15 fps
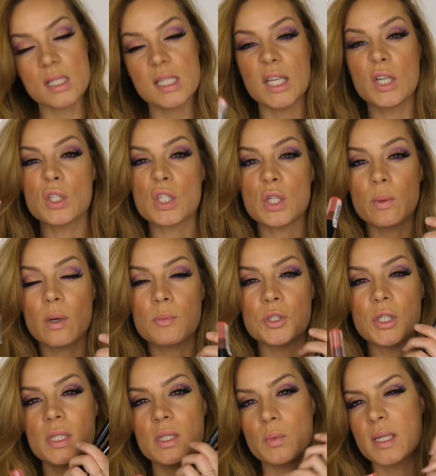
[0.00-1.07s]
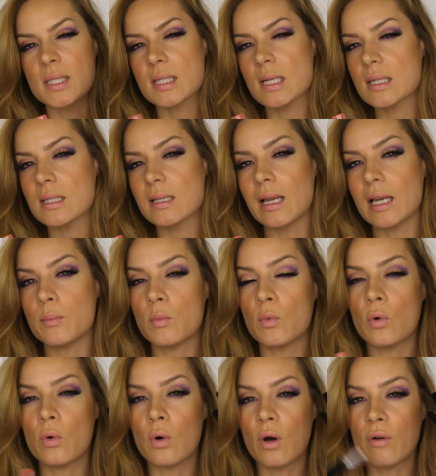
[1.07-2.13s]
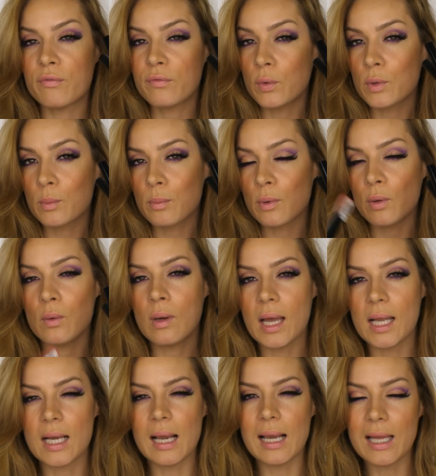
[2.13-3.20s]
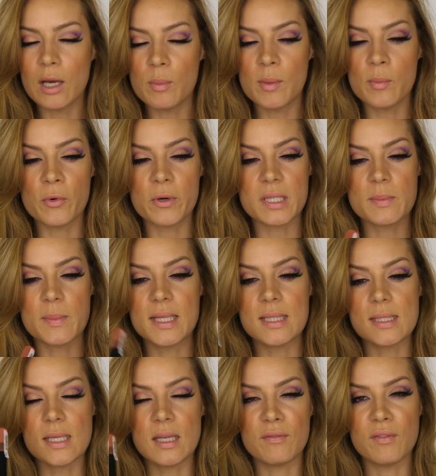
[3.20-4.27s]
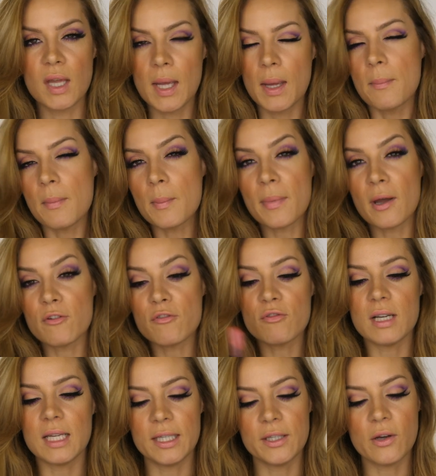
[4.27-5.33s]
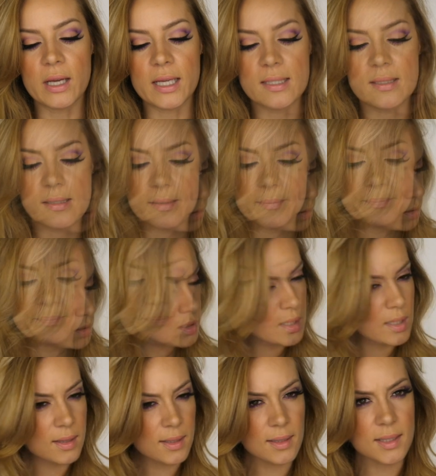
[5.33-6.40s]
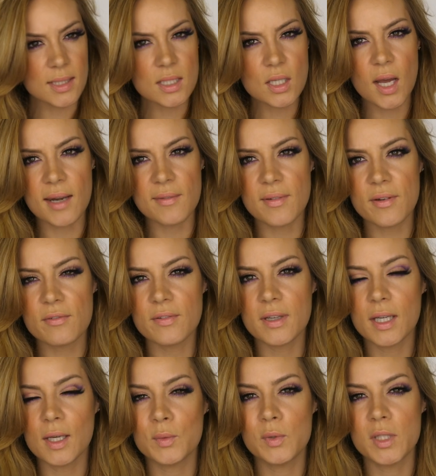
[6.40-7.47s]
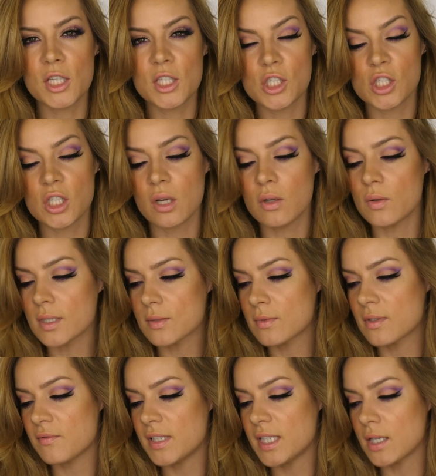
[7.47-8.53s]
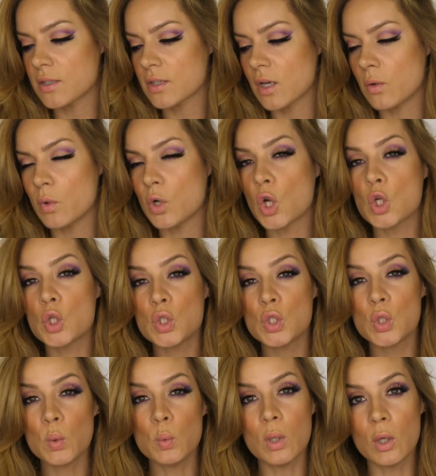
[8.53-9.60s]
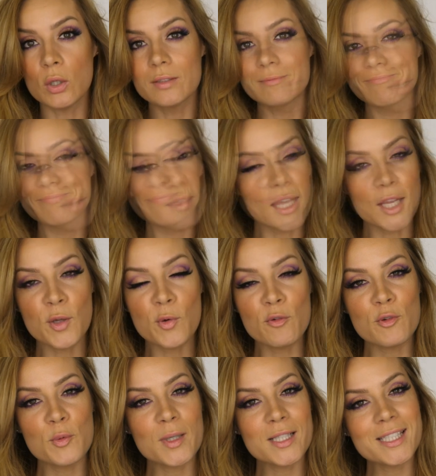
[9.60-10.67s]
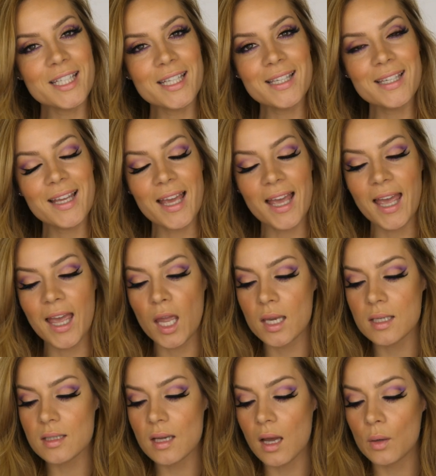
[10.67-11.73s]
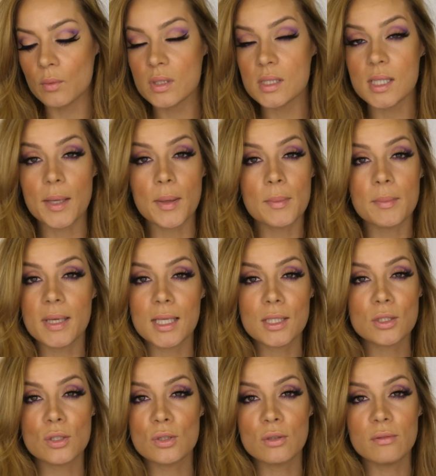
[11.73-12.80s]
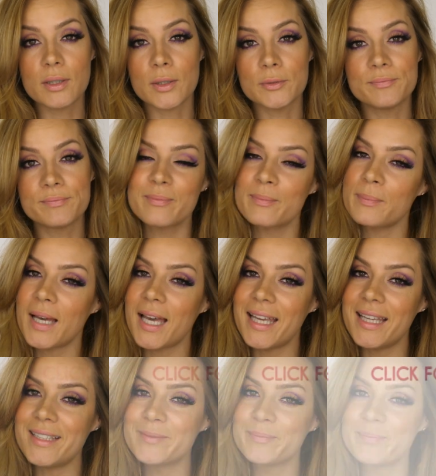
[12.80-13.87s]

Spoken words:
So you've got two options, ones that are slightly more affordable and a little bit more expensive, but both really nice. So I think that's kind of everything I wanted to show you. I don't want the video to go on too long. Thank you all for watching, and I will see you in my next tutorial. Bye.